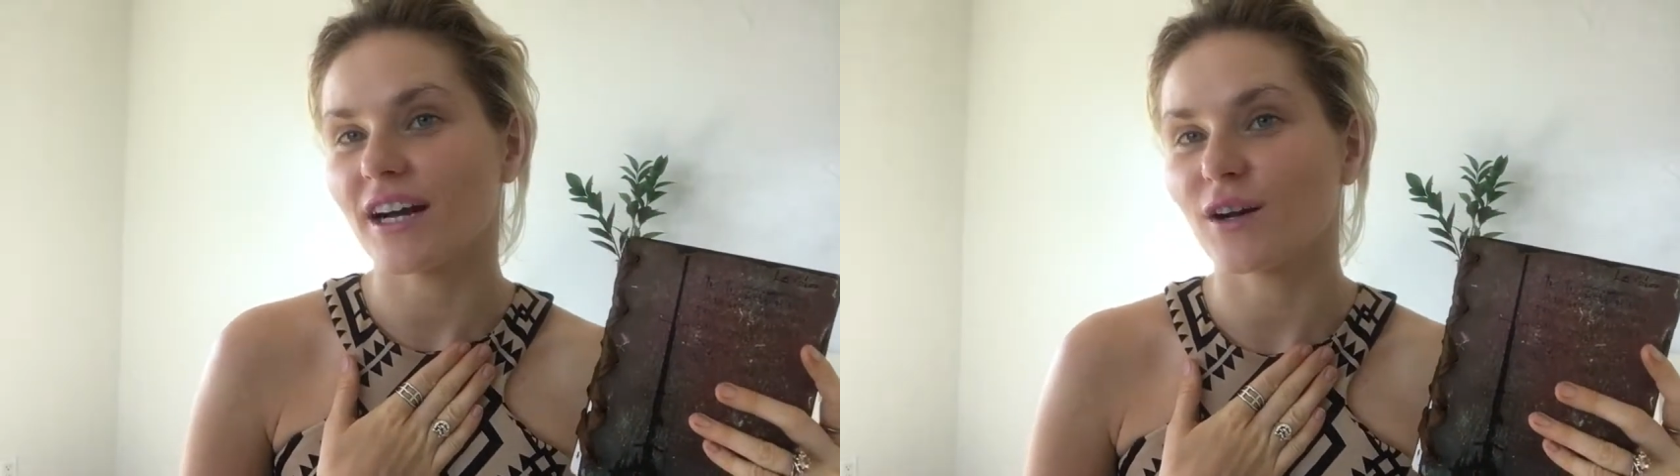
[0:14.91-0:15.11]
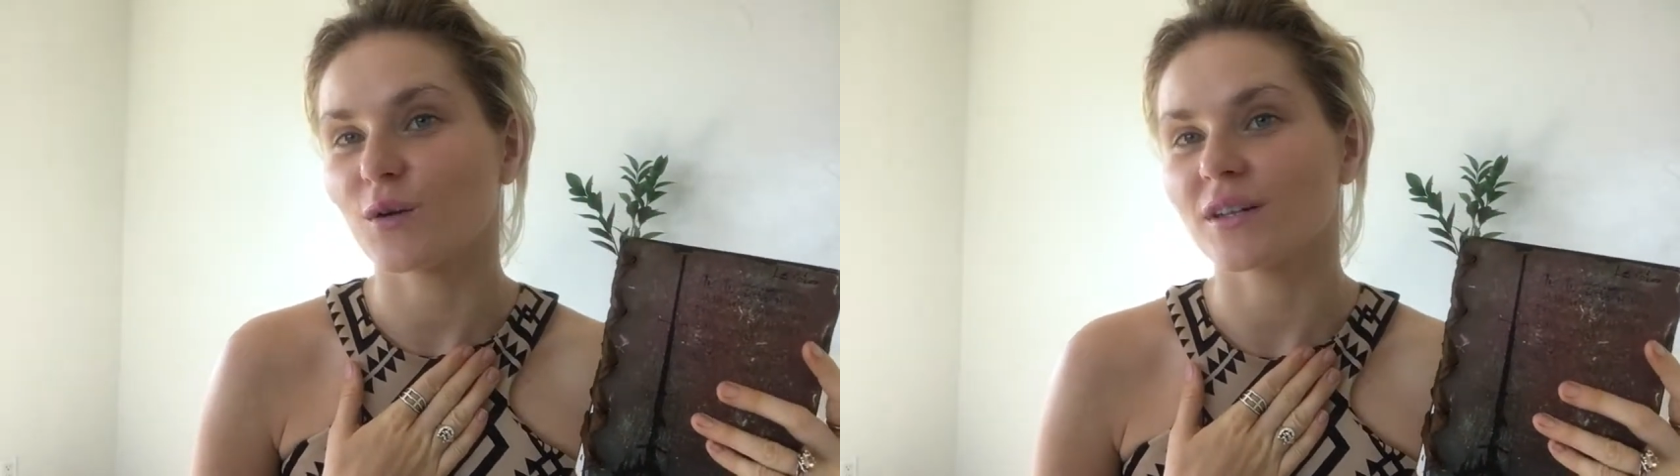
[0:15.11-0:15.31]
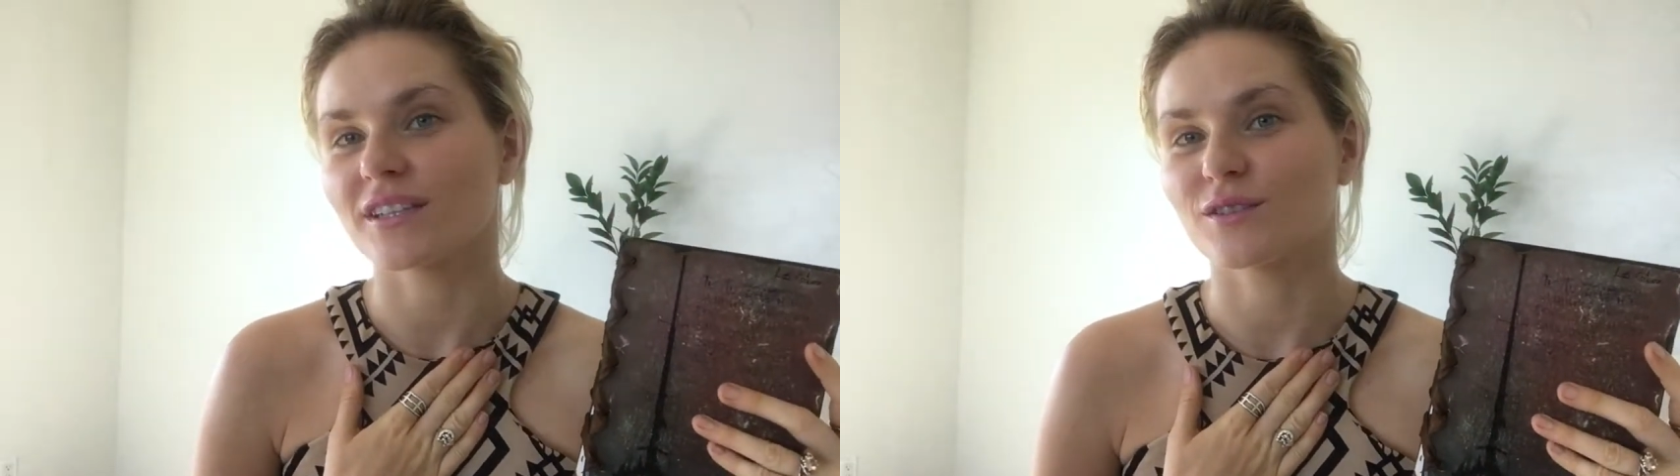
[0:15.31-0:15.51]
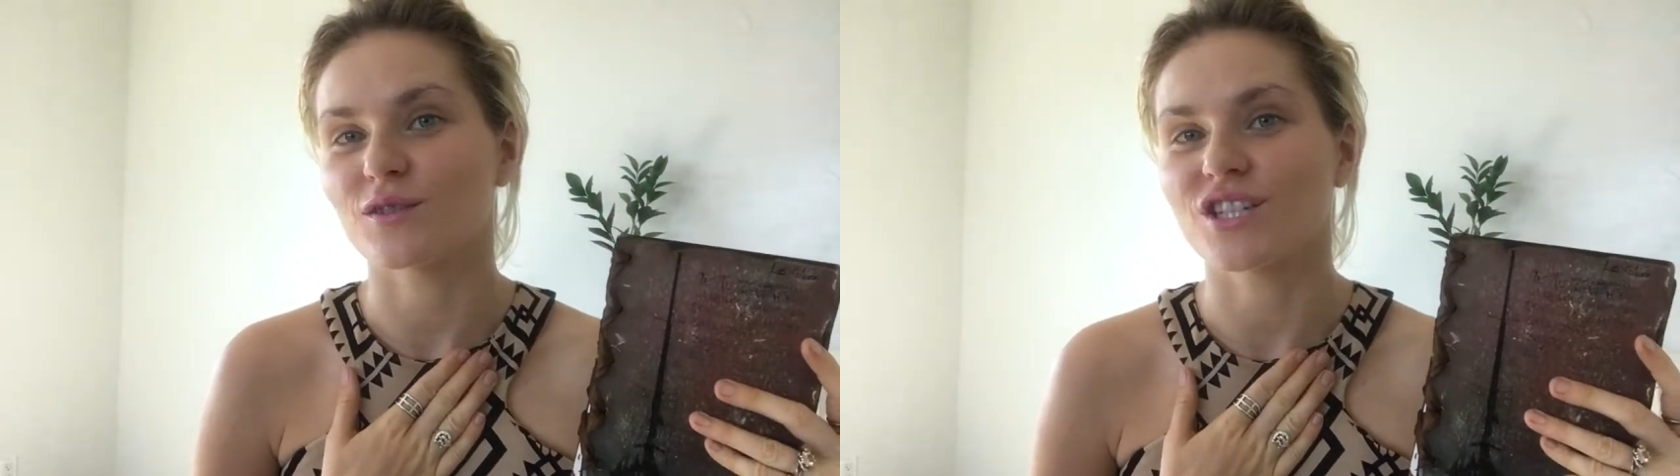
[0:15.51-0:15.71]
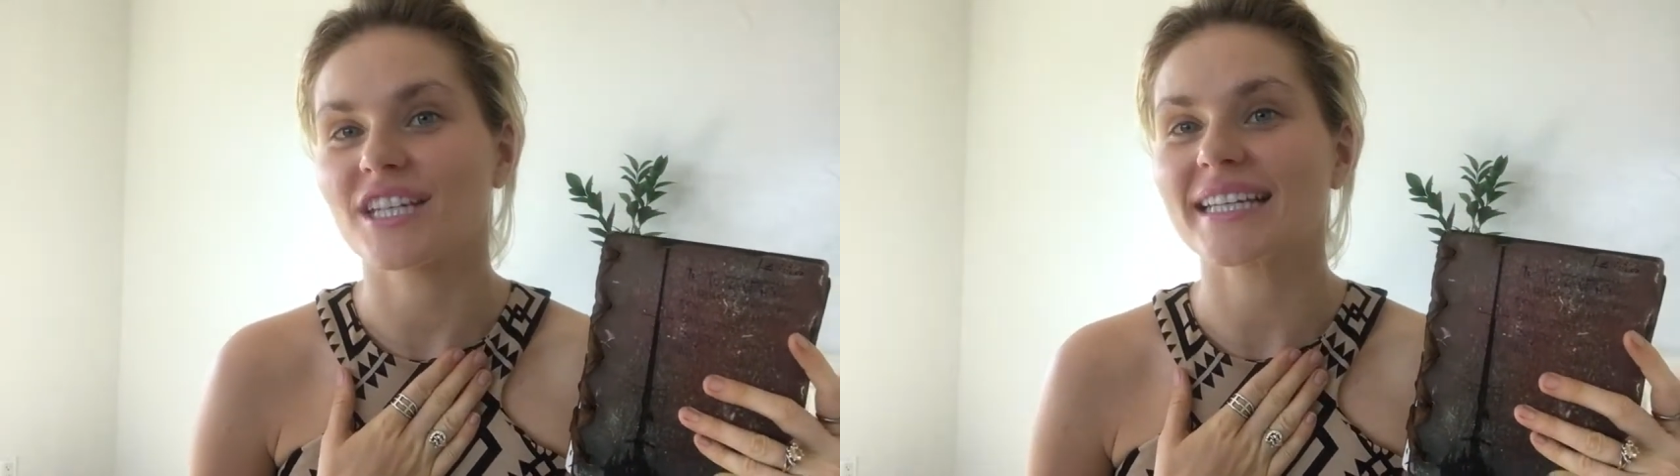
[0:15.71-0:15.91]
according to
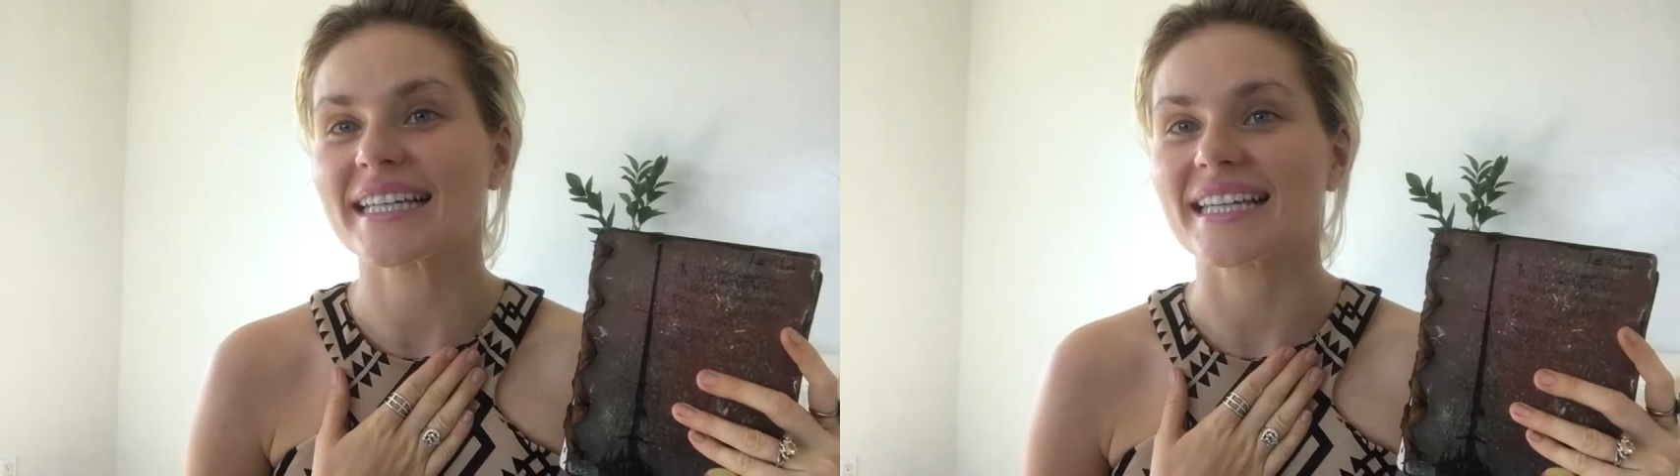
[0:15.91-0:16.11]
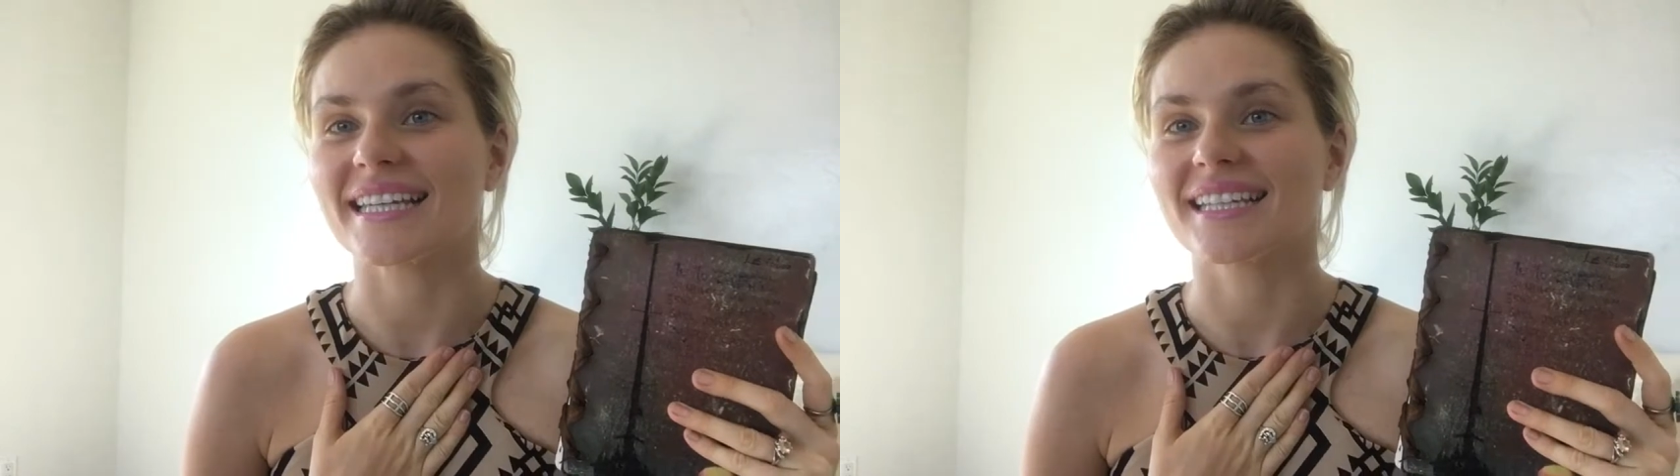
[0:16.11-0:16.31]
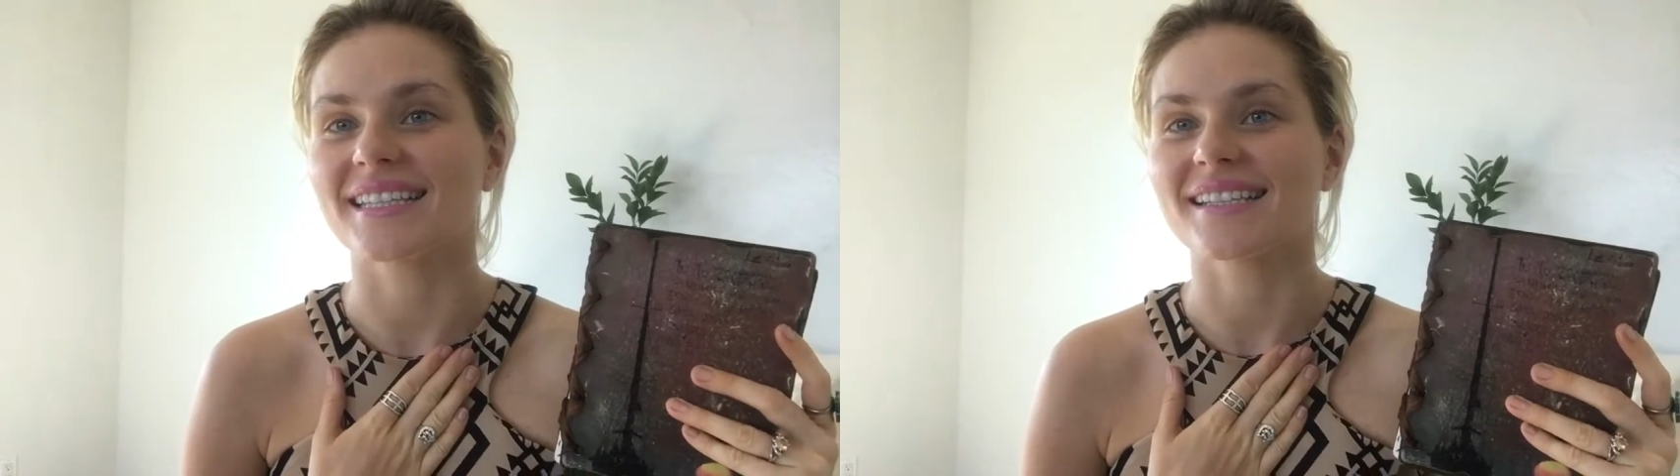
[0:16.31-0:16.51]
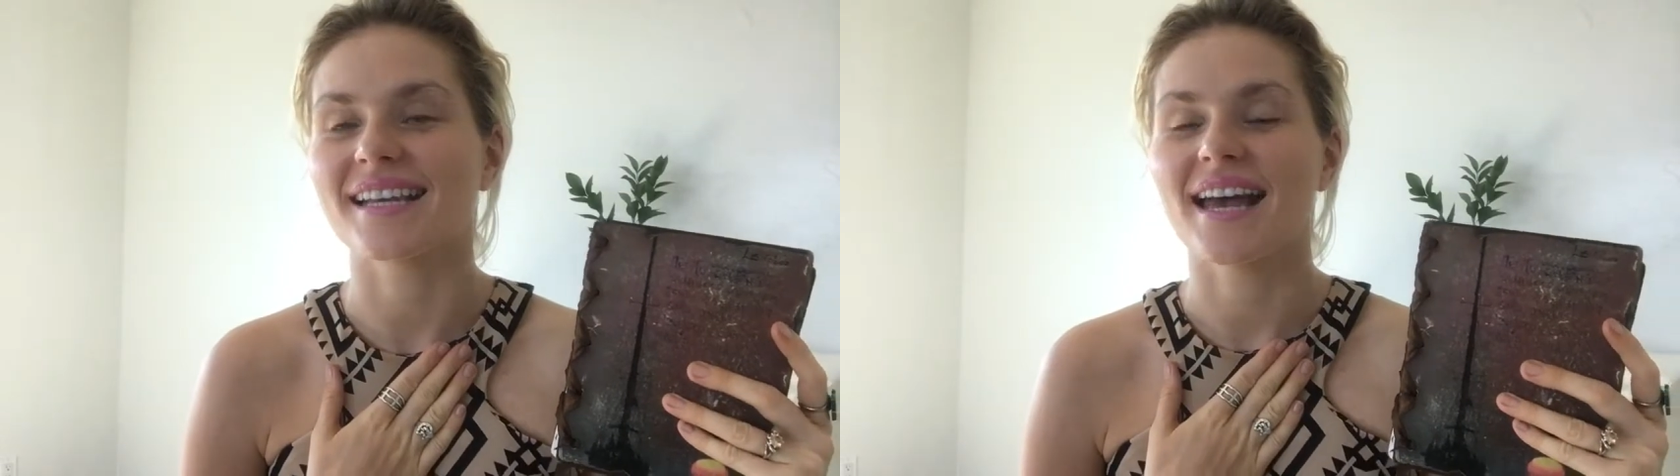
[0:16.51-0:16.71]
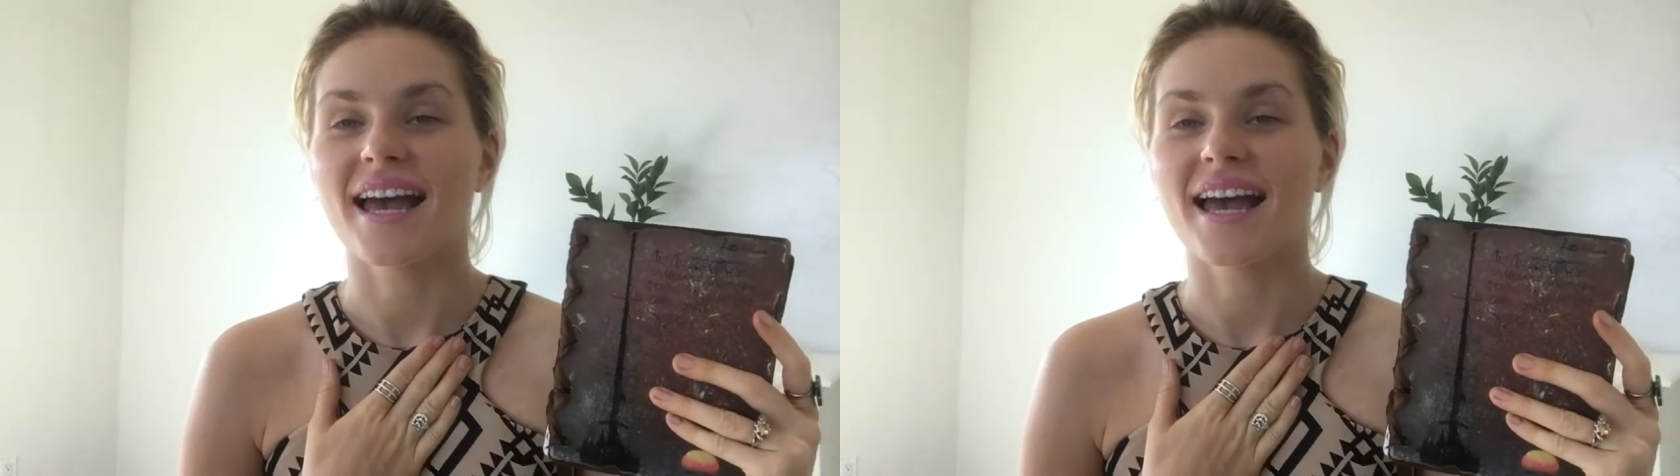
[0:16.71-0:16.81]
Gene Keys